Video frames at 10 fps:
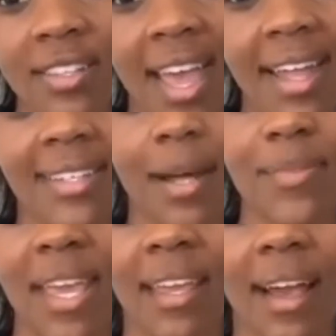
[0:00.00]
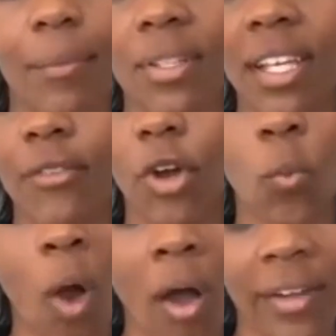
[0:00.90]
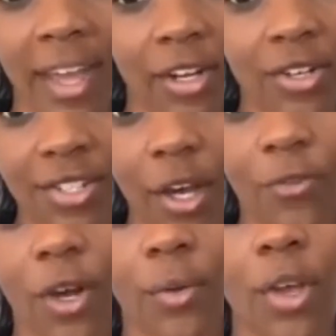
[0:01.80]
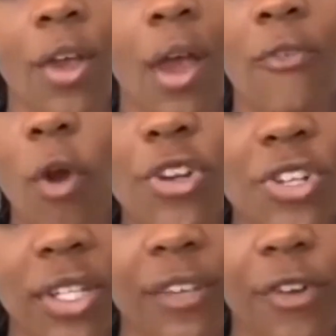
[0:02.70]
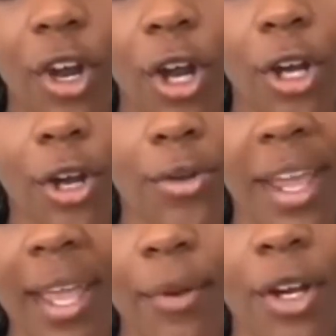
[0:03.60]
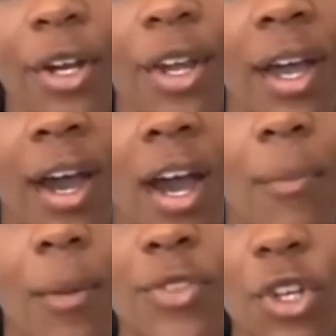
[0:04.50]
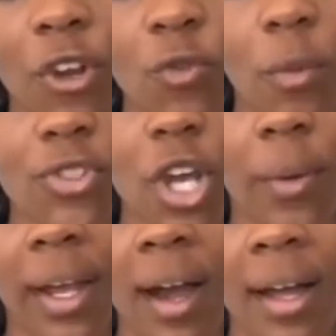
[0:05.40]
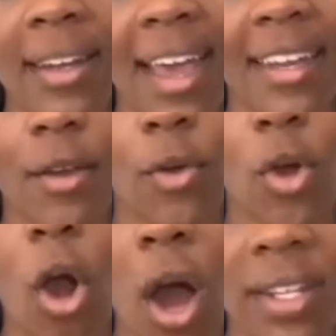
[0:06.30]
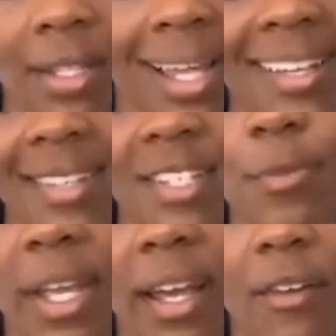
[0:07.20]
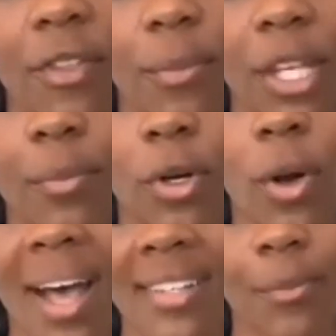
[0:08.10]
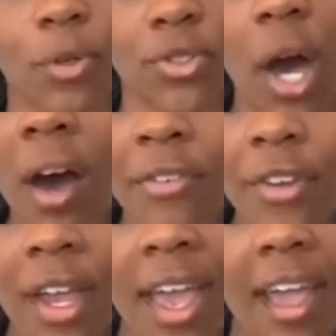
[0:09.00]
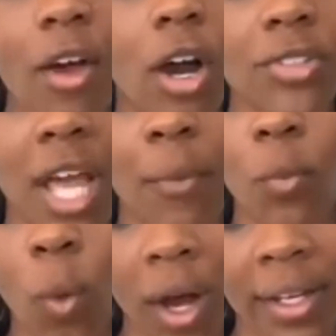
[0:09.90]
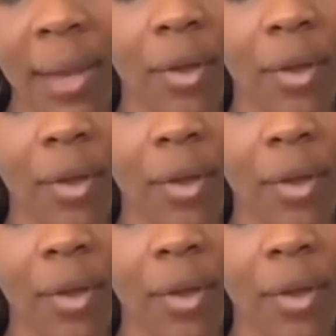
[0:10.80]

They ended up taking, I believe, her wallet and her cell phone. Fortunately for her, her neighbor observed what was going on and caught the license plate of the people as they pulled off and called 911.